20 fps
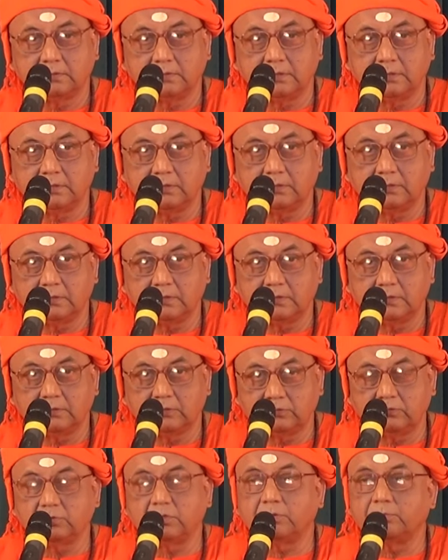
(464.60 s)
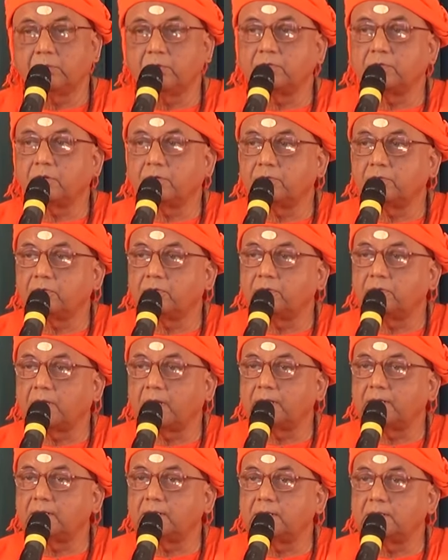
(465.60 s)
the truth about our own
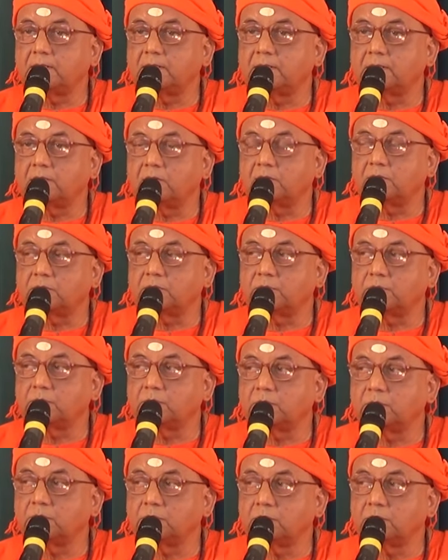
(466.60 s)
identity also.